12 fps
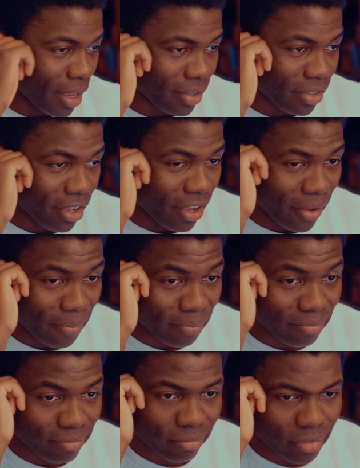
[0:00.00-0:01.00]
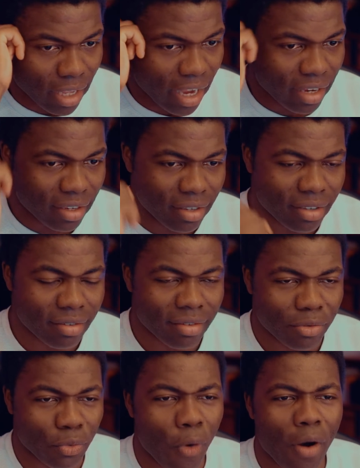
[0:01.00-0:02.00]
but
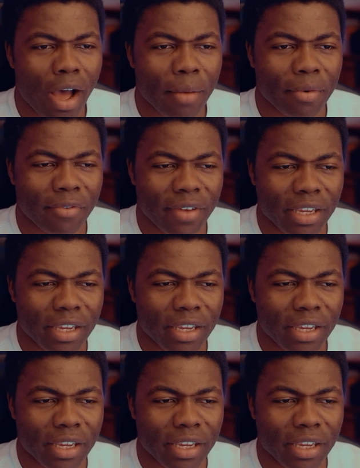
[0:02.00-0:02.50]
Warhammer